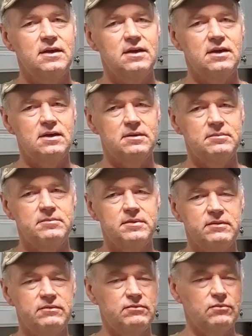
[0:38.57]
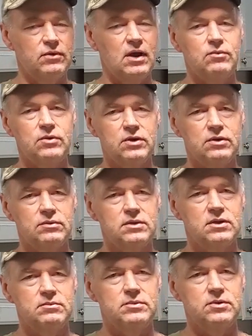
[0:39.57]
We're not real good with
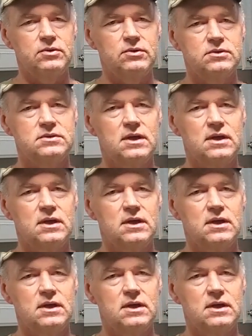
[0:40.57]
the computers.